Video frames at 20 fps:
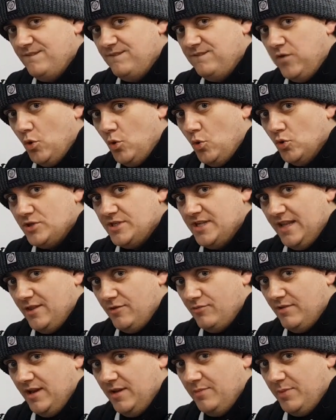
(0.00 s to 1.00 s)

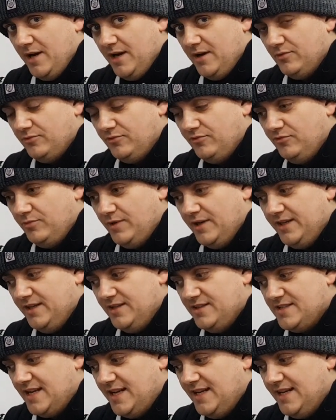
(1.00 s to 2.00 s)
£43 when
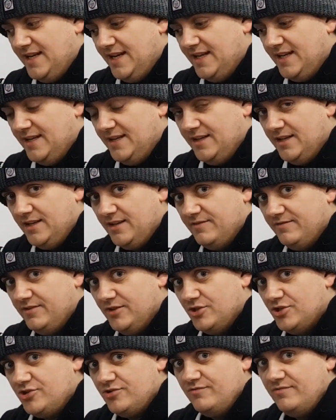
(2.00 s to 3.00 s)
you take in the
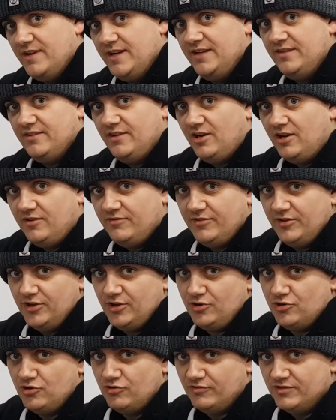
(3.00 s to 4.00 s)
conversion rate of
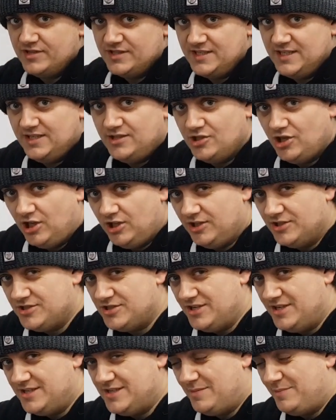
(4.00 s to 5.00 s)
the currency
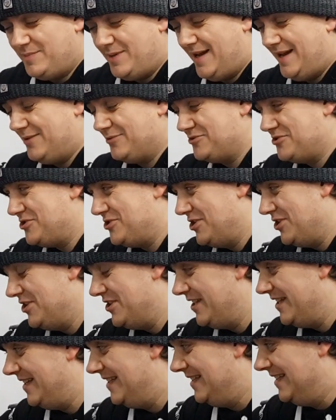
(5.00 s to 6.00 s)
dollars to pound
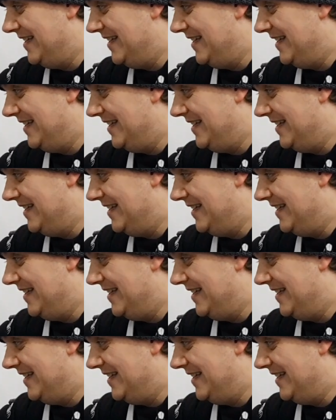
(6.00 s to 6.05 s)
sterling.